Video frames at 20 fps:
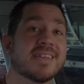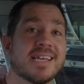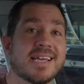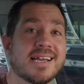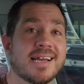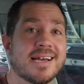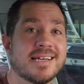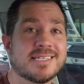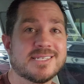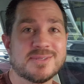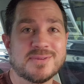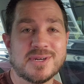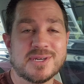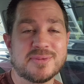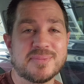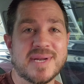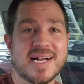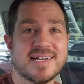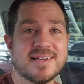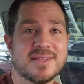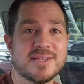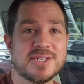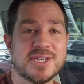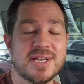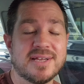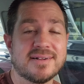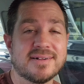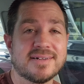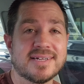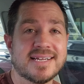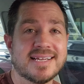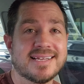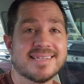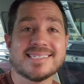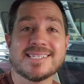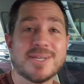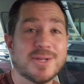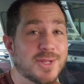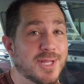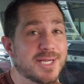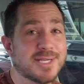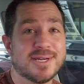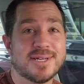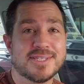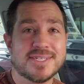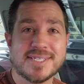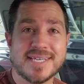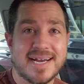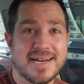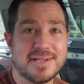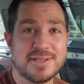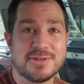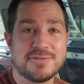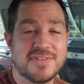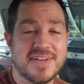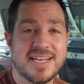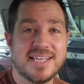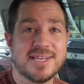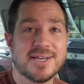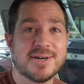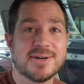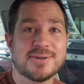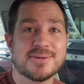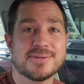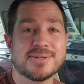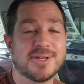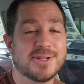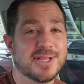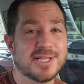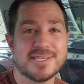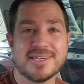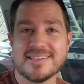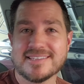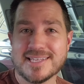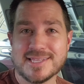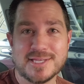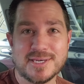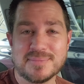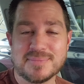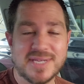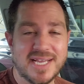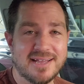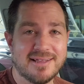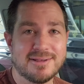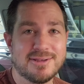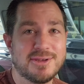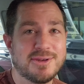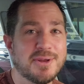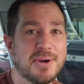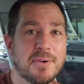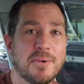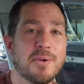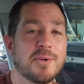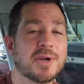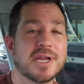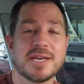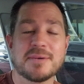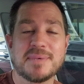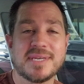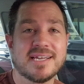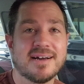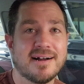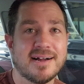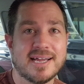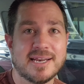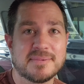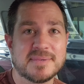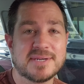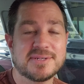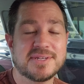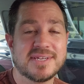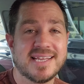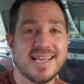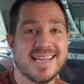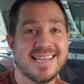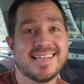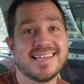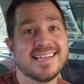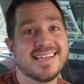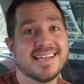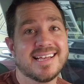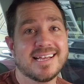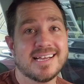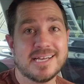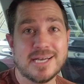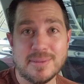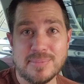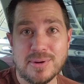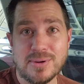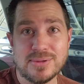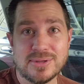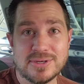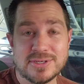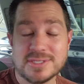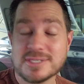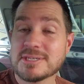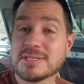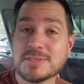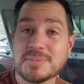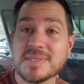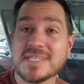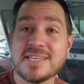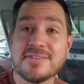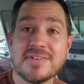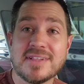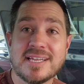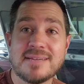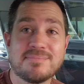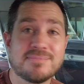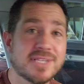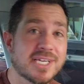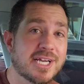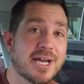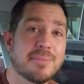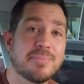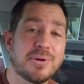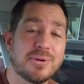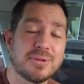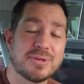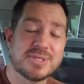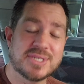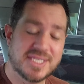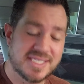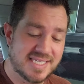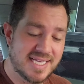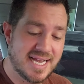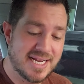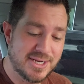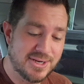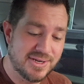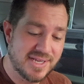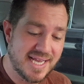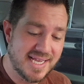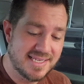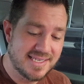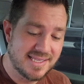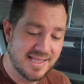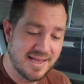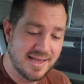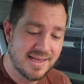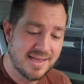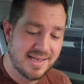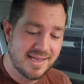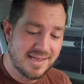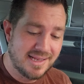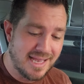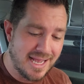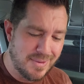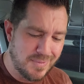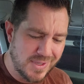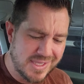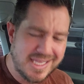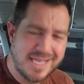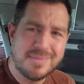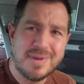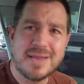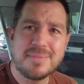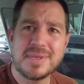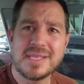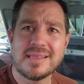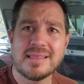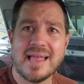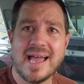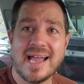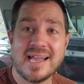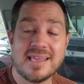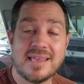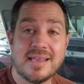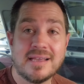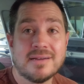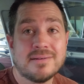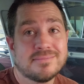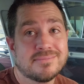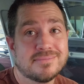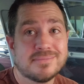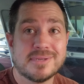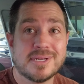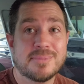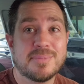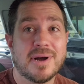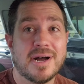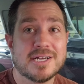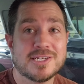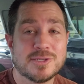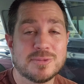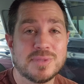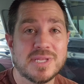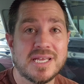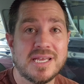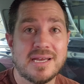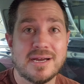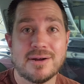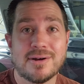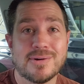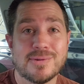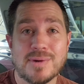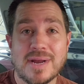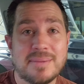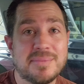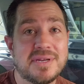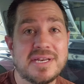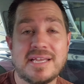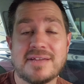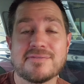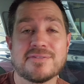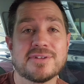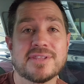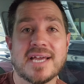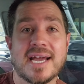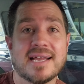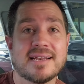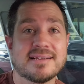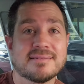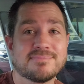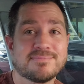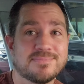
Hey guys, welcome back to the channel. You clicked on the title of the video, you clicked on the thumbnail, you know what we're going to be talking about today, cup holders. Specifically, the cup holders inside your Tesla and what they might be lacking and possibly a remedy for that.